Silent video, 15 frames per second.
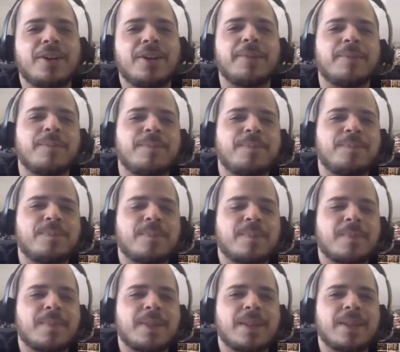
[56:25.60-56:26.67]
Okay.
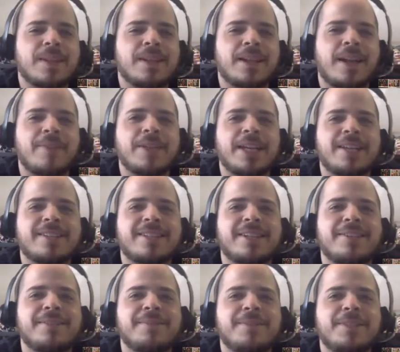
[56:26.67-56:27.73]
Have you guessed
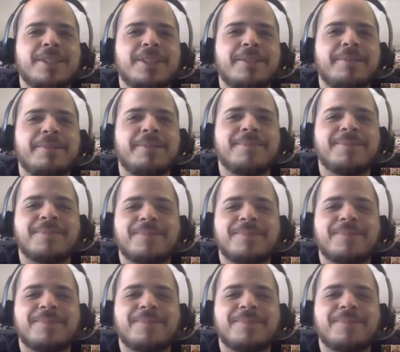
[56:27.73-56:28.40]
yet, Gio?